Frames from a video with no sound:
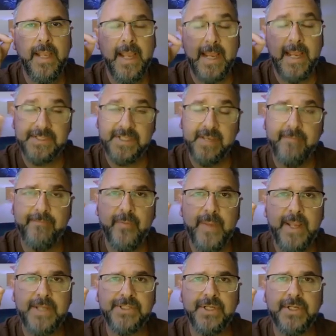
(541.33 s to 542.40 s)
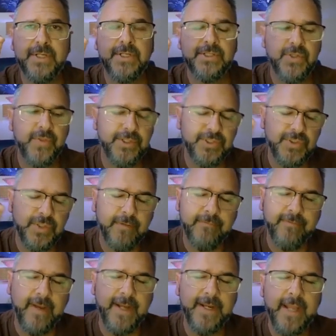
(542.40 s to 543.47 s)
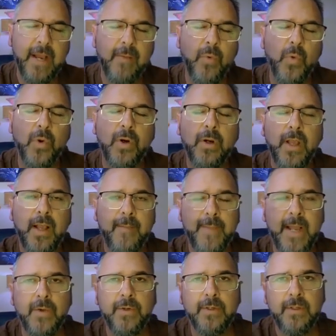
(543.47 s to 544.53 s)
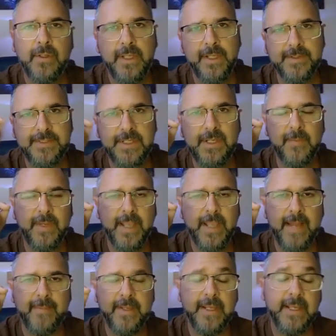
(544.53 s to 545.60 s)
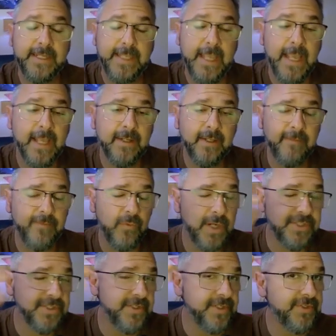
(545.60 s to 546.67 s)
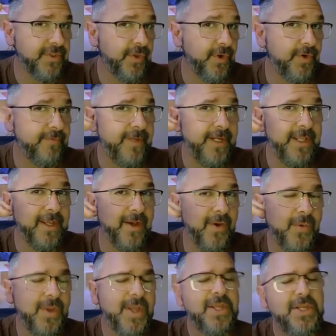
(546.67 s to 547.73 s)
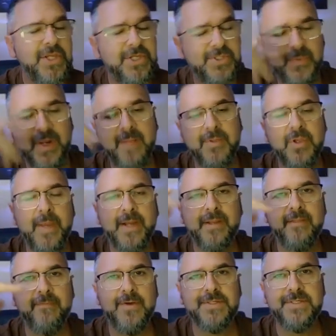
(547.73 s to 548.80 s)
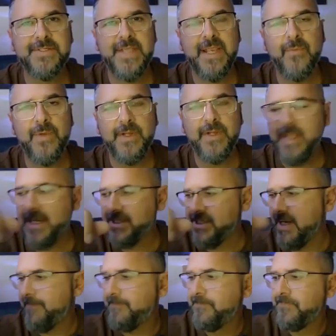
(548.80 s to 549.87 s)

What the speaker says: as information so that you can find out more about Endless Income Academy. And again, if you're watching this third video, you should probably go back to the first and second one and catch up.